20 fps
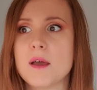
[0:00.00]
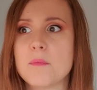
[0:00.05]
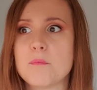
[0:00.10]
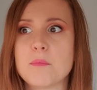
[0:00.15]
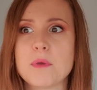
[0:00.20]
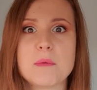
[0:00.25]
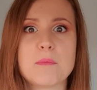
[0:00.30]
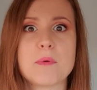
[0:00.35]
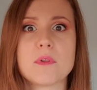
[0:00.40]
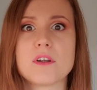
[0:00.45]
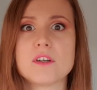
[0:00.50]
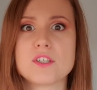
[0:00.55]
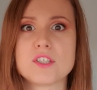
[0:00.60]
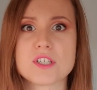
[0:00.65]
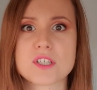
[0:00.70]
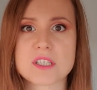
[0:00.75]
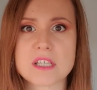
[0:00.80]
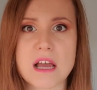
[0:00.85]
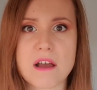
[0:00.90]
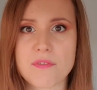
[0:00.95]
people are
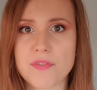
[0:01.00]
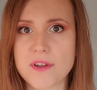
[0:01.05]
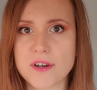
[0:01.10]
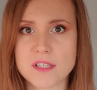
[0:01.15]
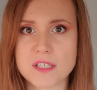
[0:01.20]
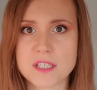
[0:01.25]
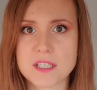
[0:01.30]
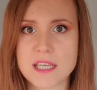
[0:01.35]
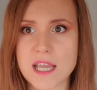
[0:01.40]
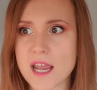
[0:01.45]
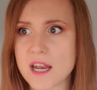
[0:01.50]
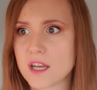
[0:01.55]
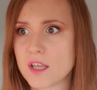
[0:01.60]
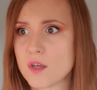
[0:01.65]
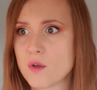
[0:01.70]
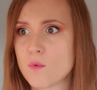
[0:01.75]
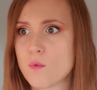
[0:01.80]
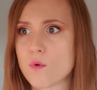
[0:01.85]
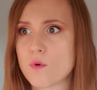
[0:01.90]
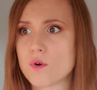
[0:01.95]
just out there to get
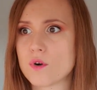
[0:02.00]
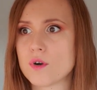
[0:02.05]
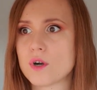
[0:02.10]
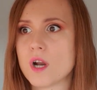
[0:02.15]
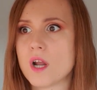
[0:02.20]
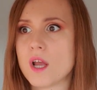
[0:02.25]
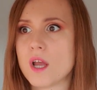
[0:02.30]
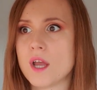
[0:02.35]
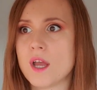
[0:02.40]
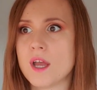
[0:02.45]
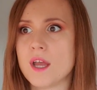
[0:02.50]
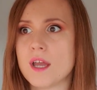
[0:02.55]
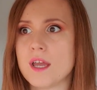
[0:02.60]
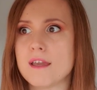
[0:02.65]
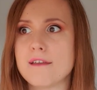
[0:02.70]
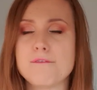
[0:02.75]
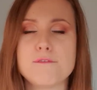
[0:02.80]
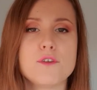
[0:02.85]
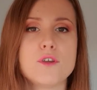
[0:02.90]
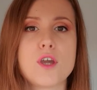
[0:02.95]
you, or
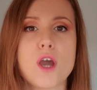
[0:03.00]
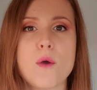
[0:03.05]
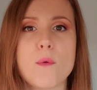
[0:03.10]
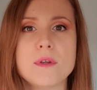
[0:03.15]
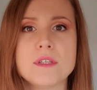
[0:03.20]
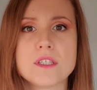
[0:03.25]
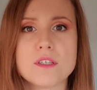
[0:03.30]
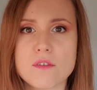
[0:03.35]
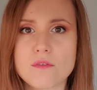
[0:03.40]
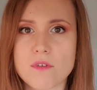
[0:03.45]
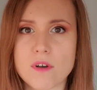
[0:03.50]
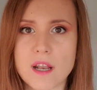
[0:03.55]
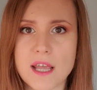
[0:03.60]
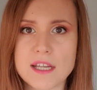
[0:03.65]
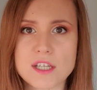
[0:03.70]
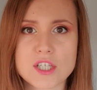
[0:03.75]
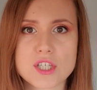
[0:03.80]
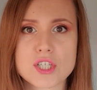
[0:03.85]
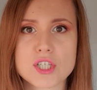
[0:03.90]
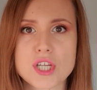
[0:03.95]
if you go into the
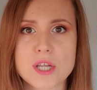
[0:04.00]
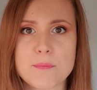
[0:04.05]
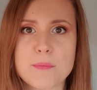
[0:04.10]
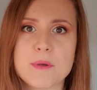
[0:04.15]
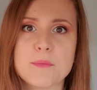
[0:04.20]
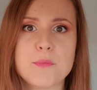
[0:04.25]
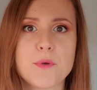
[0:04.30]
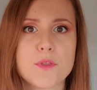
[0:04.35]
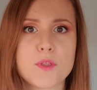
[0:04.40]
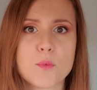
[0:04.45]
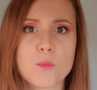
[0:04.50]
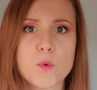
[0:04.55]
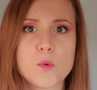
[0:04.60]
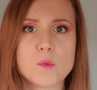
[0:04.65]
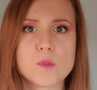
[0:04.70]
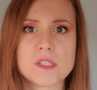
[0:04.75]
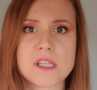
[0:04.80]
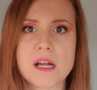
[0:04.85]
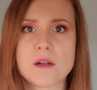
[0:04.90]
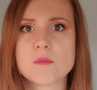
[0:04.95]
relationship and put the
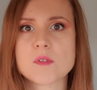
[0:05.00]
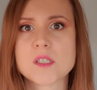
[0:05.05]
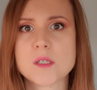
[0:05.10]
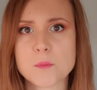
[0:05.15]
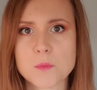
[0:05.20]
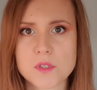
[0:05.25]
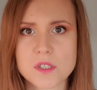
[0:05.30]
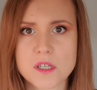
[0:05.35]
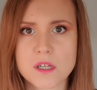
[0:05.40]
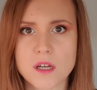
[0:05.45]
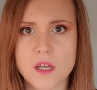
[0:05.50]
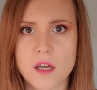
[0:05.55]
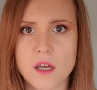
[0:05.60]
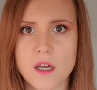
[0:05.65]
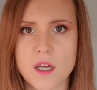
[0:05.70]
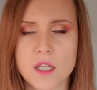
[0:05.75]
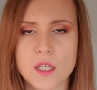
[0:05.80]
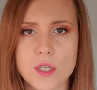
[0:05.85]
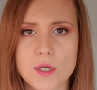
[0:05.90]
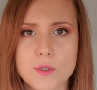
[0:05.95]
walls down, someone's going to
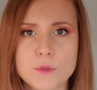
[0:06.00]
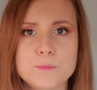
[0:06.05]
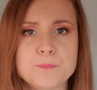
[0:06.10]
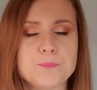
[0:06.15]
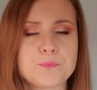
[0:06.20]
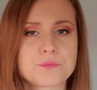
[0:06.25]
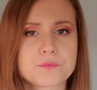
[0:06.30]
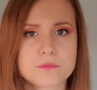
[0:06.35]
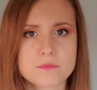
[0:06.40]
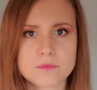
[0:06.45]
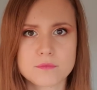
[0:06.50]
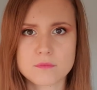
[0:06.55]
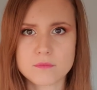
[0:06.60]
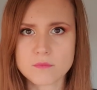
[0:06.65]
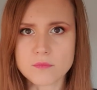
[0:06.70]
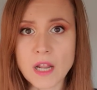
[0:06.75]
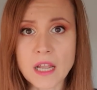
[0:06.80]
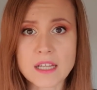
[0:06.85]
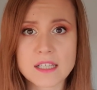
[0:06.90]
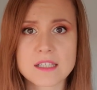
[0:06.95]
hurt you.
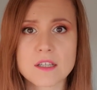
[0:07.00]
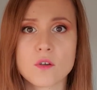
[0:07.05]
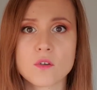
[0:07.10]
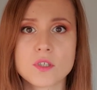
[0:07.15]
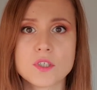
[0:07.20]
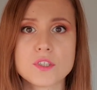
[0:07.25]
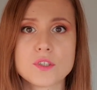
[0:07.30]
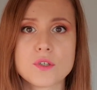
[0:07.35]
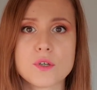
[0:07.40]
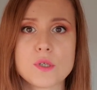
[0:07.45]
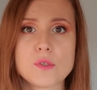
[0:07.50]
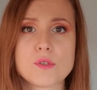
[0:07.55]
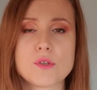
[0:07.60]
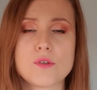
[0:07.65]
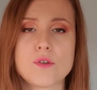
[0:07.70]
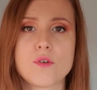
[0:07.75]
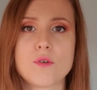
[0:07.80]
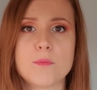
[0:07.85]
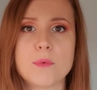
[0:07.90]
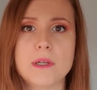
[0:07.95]
As long as those are
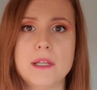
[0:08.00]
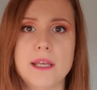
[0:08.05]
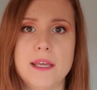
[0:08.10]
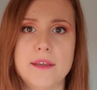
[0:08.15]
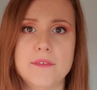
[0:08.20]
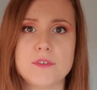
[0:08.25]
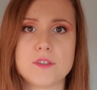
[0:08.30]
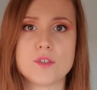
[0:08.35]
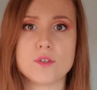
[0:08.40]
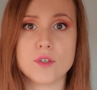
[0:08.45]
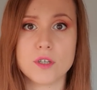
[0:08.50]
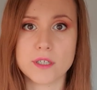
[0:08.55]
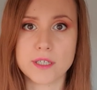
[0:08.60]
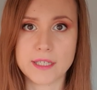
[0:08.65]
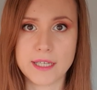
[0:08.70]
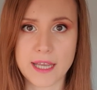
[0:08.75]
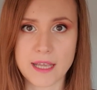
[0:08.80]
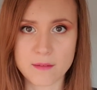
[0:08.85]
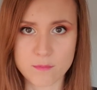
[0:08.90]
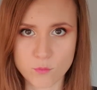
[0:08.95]
your beliefs, you're going to
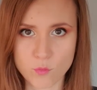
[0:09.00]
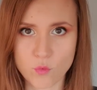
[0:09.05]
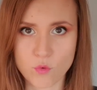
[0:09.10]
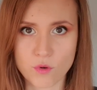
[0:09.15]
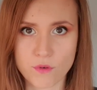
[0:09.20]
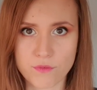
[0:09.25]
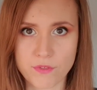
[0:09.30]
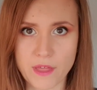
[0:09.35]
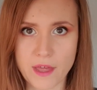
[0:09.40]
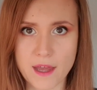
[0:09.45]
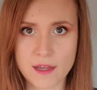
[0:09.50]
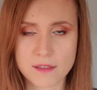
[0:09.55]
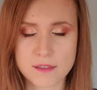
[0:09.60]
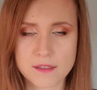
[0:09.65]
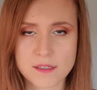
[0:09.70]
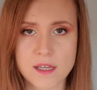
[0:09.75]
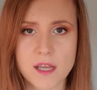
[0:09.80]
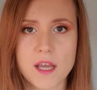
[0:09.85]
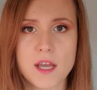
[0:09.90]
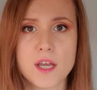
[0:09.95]
get more of
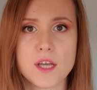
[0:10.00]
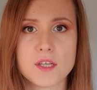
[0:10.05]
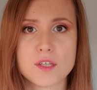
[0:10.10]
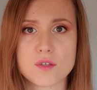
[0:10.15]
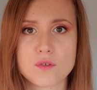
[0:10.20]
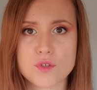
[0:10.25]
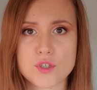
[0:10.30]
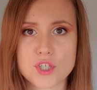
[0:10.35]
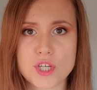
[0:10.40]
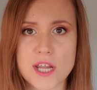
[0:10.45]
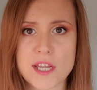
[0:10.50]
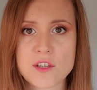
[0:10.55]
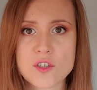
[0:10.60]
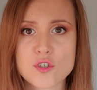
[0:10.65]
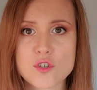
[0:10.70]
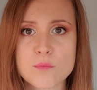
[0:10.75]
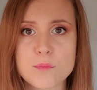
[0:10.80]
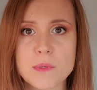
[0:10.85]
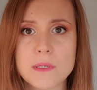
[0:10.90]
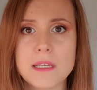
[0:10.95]
that. So change
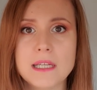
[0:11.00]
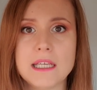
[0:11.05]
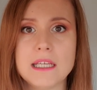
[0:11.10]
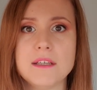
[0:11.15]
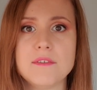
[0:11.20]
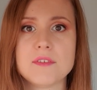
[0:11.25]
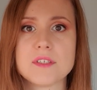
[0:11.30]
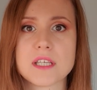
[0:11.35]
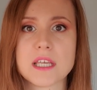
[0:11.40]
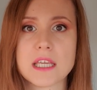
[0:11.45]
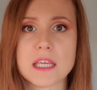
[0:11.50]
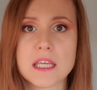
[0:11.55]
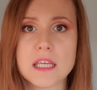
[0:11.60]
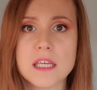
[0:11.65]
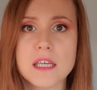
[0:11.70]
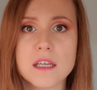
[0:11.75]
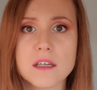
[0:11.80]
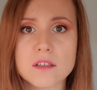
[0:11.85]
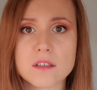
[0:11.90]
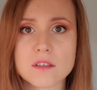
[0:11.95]
your beliefs,
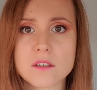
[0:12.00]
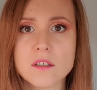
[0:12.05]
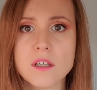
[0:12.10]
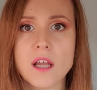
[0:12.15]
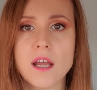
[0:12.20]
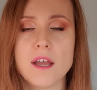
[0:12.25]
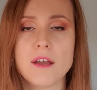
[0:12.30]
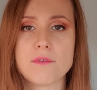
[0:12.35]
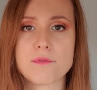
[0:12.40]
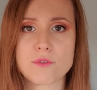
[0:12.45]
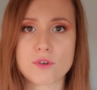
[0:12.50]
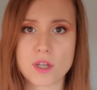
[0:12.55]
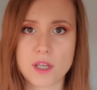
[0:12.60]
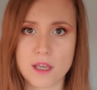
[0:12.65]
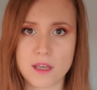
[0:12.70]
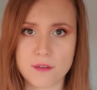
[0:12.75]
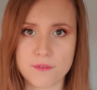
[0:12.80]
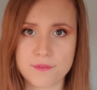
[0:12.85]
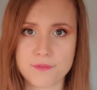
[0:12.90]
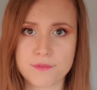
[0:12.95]
heal,
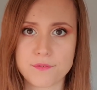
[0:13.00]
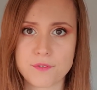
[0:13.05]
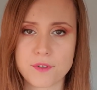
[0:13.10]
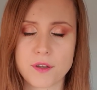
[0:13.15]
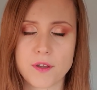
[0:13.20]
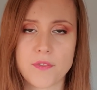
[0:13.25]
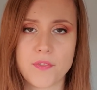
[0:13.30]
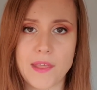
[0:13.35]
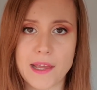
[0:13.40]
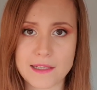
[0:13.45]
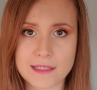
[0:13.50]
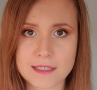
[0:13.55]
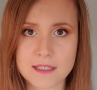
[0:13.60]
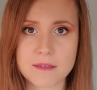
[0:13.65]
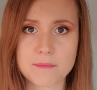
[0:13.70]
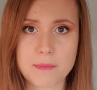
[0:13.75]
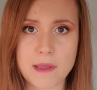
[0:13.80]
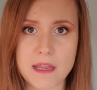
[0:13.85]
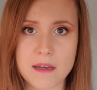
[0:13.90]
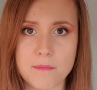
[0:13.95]
forgive. That's the
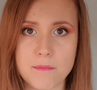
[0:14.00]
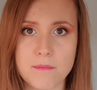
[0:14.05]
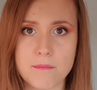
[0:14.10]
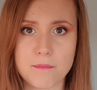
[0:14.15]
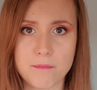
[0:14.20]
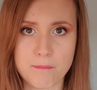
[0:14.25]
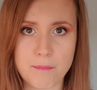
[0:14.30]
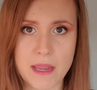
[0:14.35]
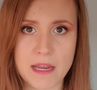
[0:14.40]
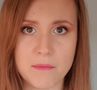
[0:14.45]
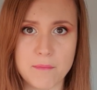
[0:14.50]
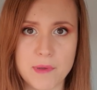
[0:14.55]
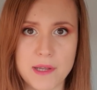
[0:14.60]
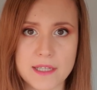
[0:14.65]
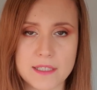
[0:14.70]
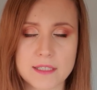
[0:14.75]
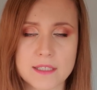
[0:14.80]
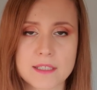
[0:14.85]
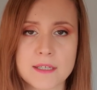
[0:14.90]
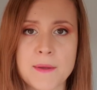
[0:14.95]
main
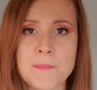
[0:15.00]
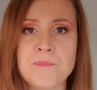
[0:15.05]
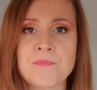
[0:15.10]
bit.